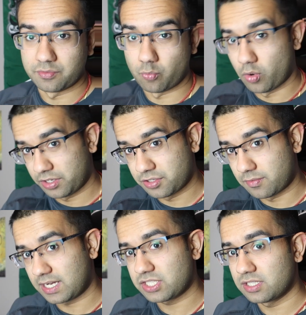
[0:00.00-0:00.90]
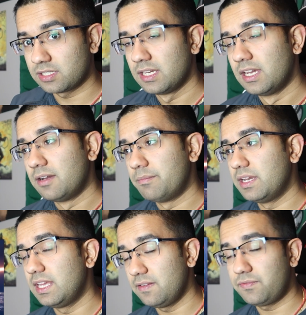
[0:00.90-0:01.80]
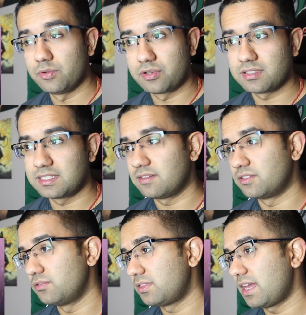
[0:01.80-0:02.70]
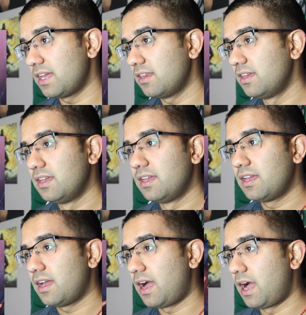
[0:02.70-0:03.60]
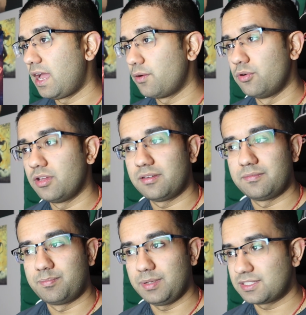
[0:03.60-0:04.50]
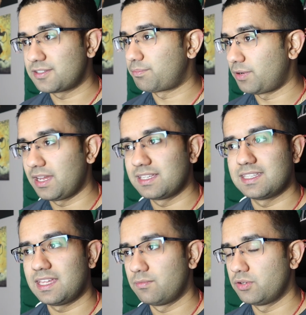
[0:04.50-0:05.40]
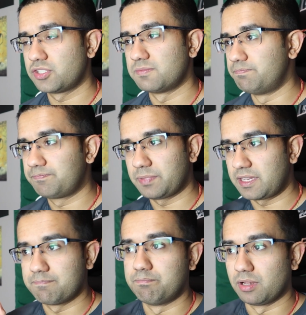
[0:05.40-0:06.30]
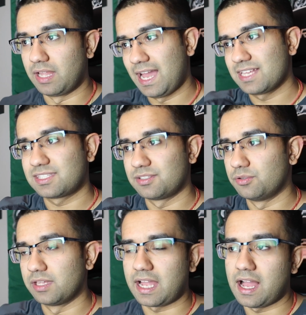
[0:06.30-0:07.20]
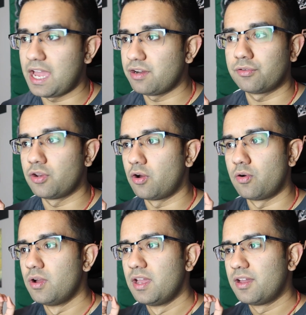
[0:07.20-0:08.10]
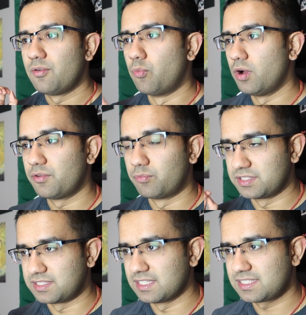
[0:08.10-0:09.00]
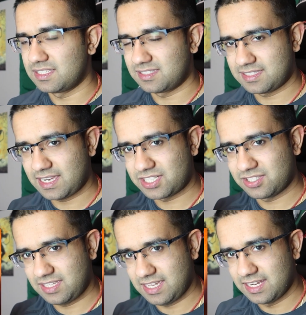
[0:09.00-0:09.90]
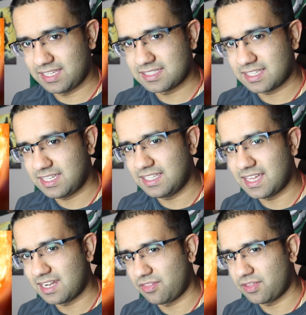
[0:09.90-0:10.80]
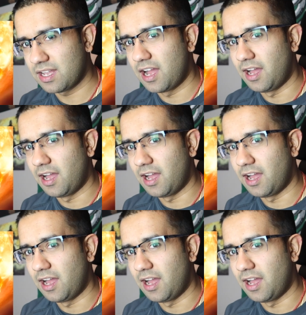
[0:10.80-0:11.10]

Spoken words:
in one direction, but if you could do that, I would be surprised that it would just, like, blast through. Like, I don't know what resistance it's actually hitting to heat anything